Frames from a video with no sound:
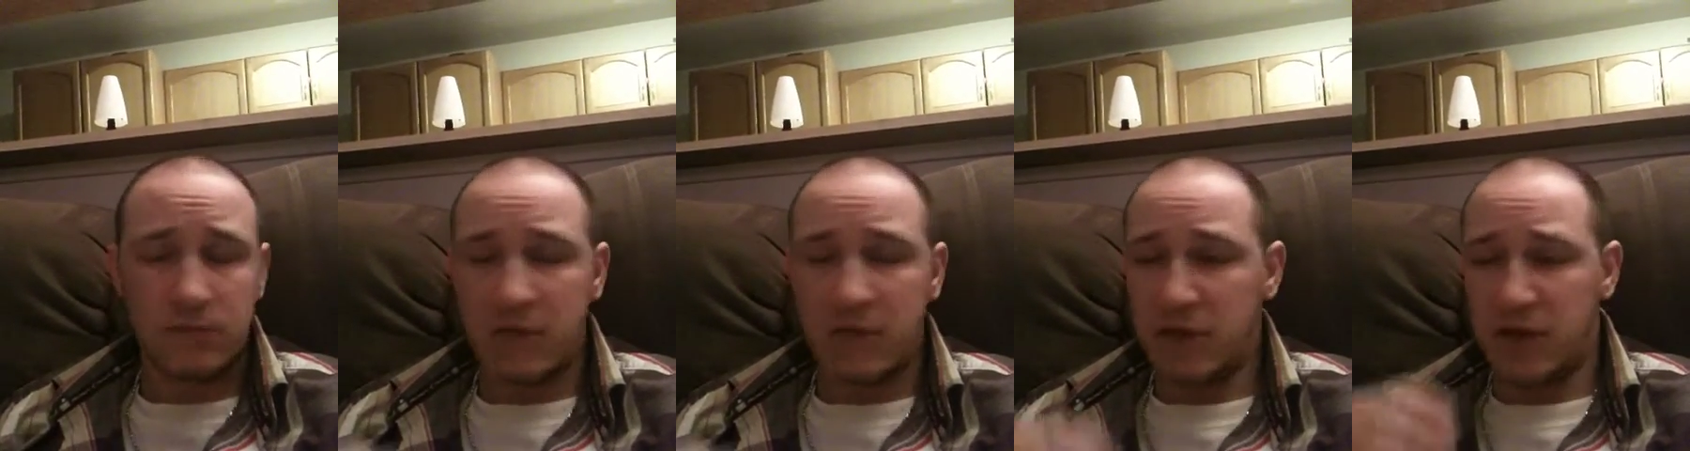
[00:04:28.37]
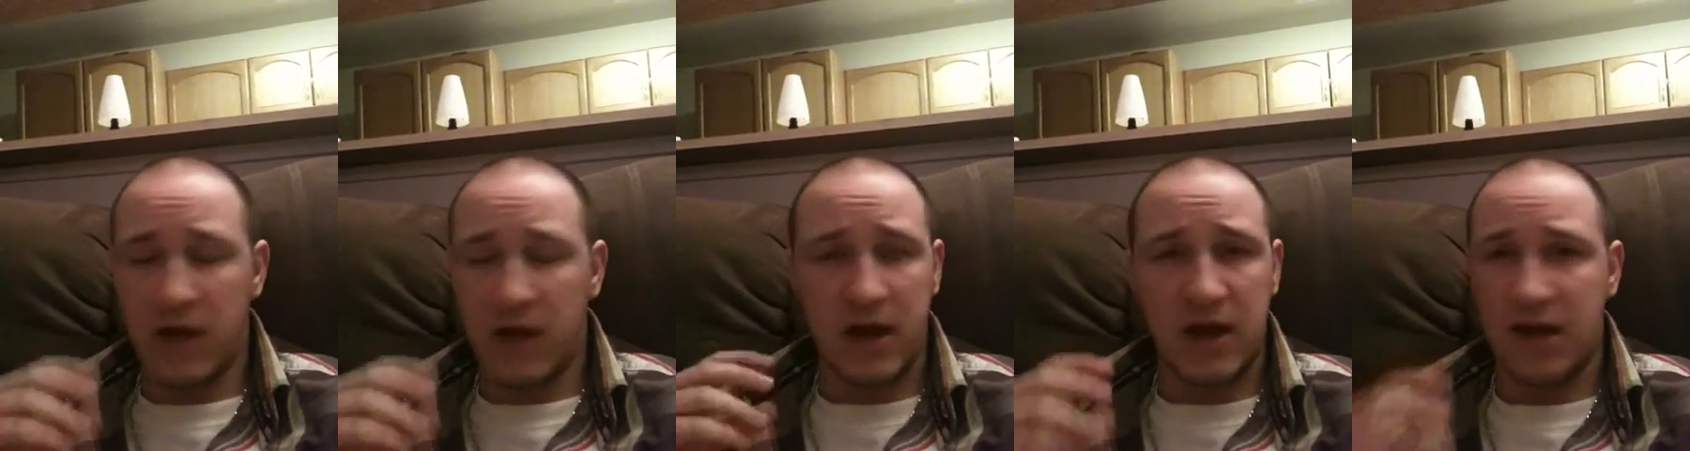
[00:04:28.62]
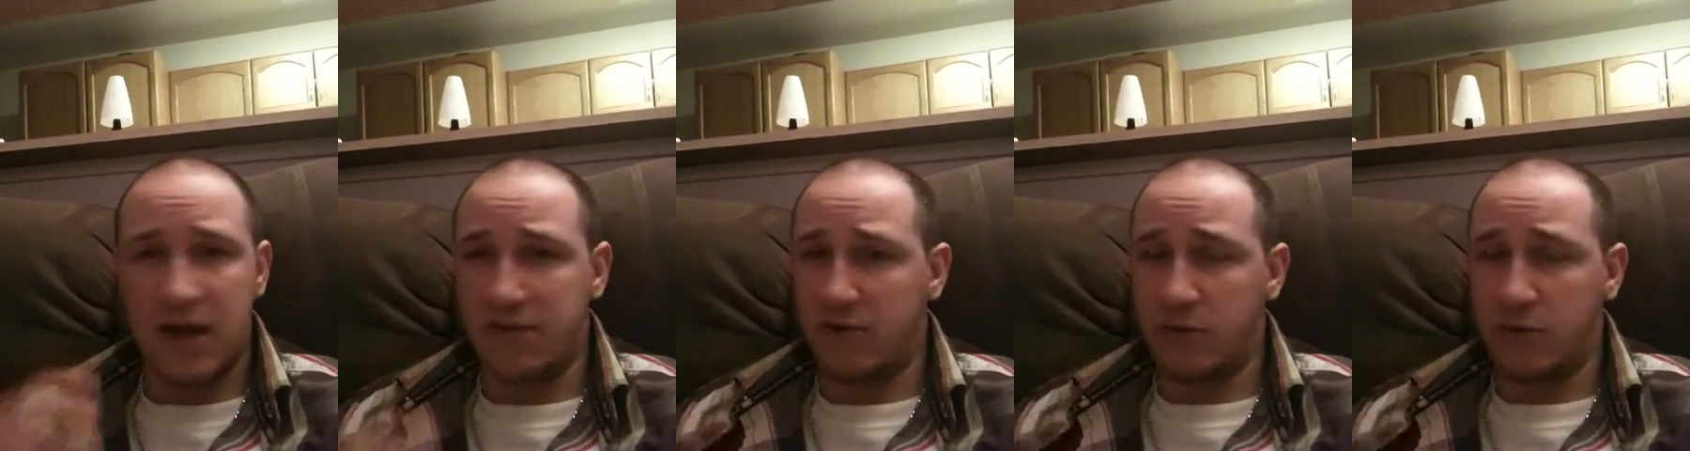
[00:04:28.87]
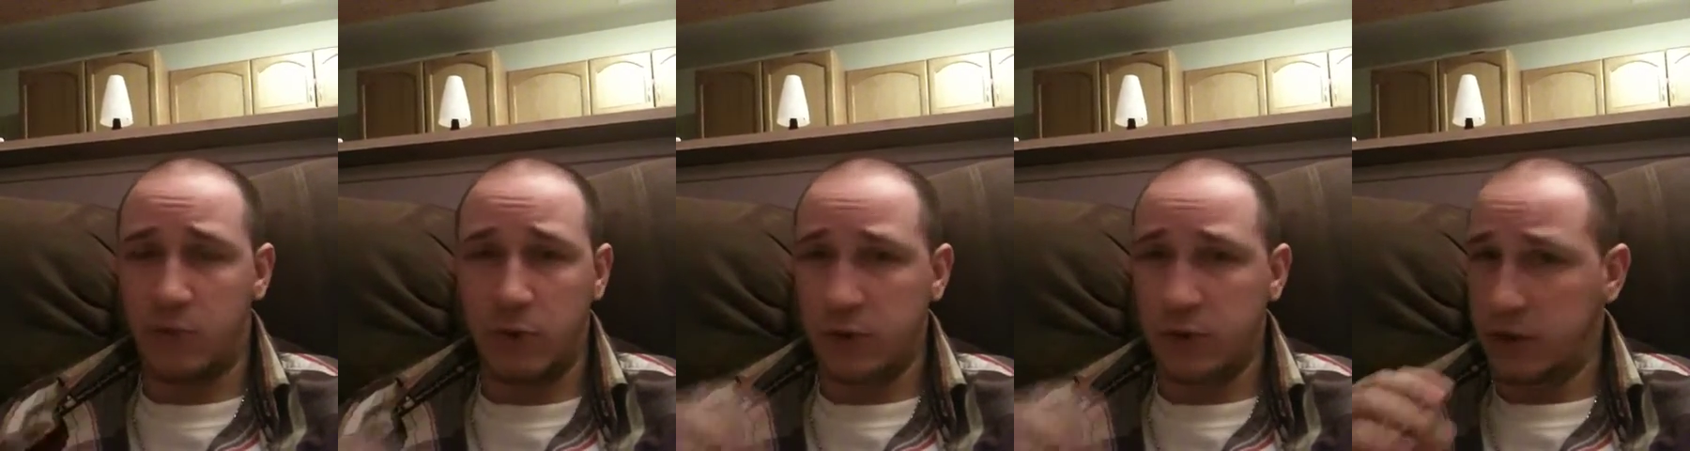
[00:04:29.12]
You got to have
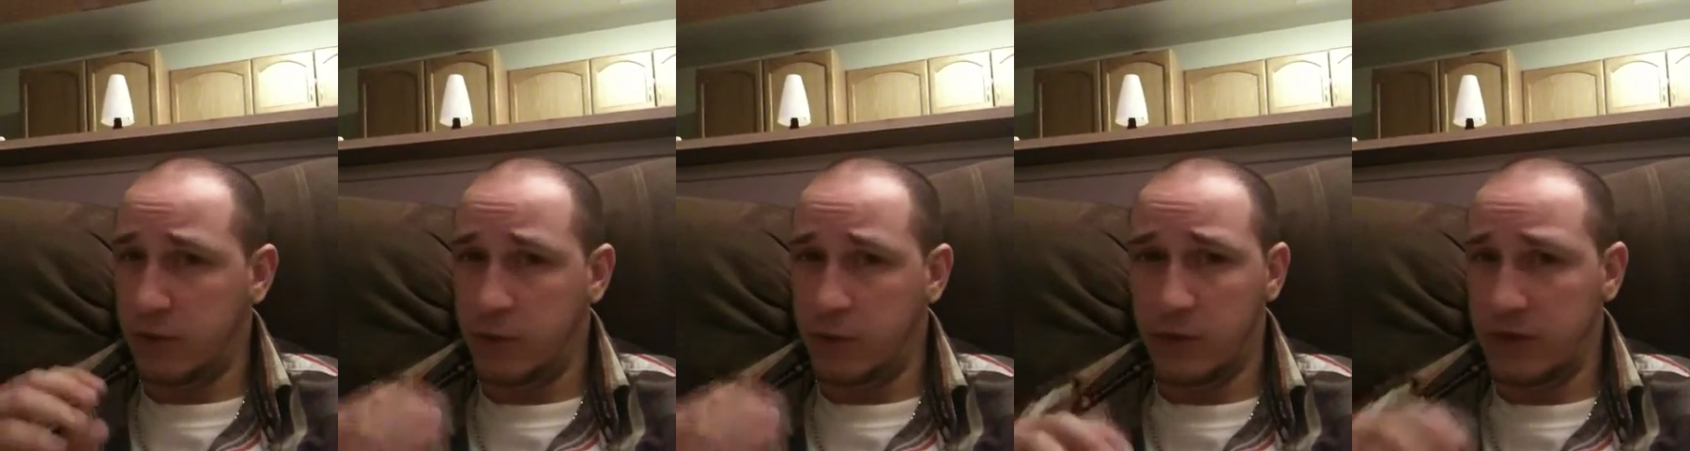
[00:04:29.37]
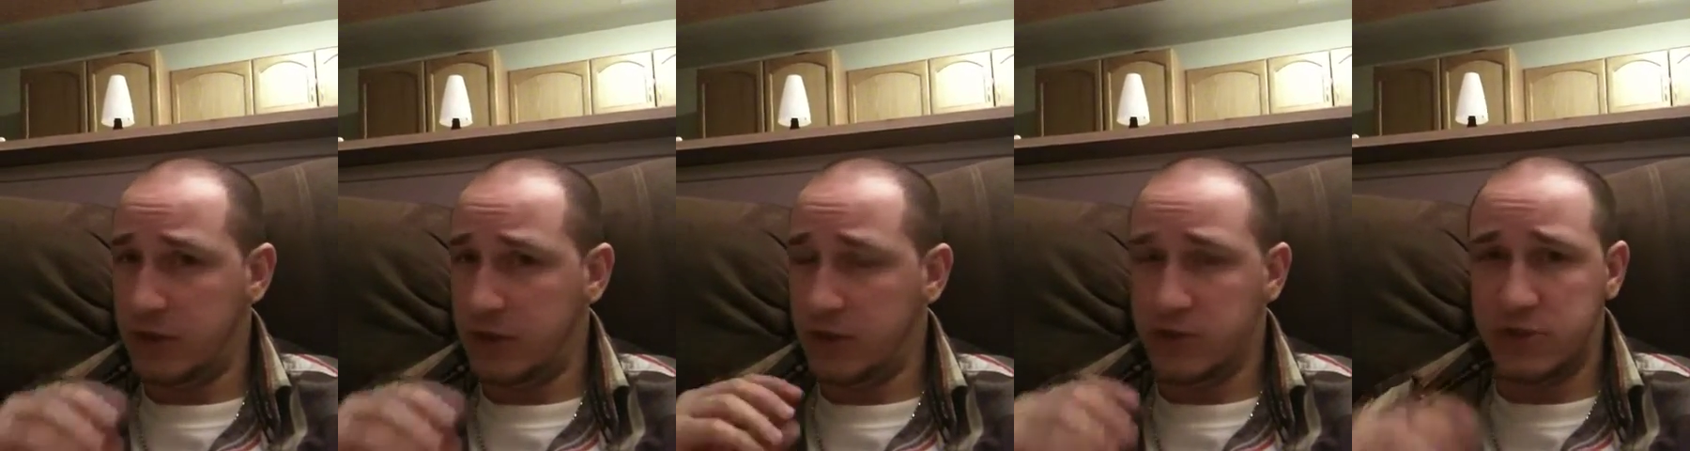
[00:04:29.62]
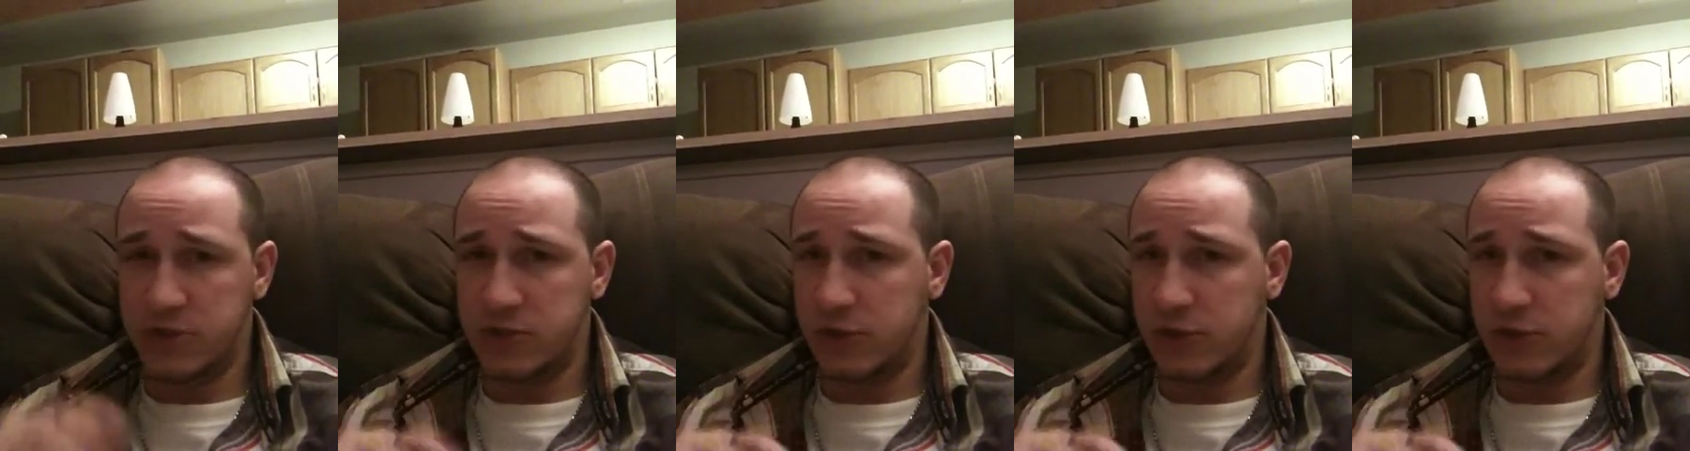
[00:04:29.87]
a really good